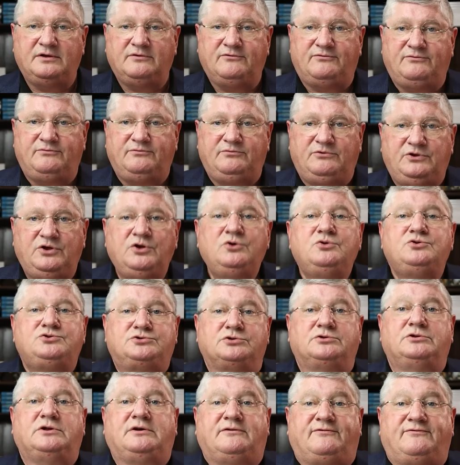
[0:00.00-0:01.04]
to
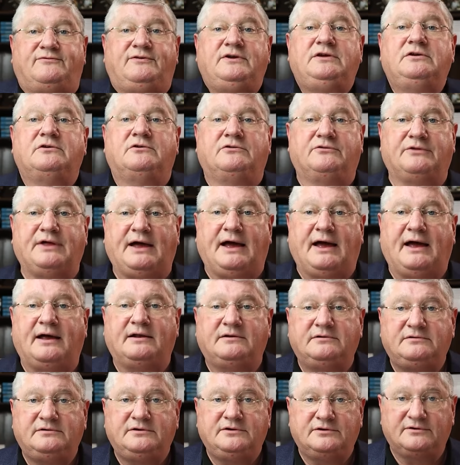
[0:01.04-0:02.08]
usually feel that
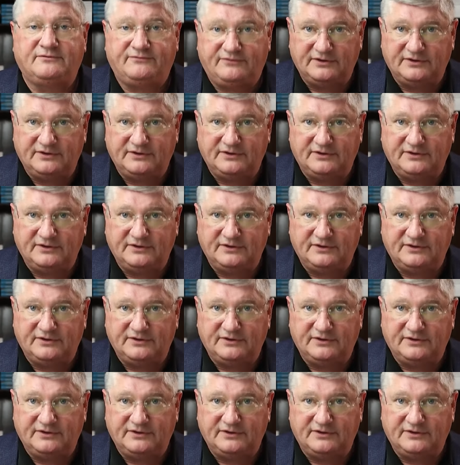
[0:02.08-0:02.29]
you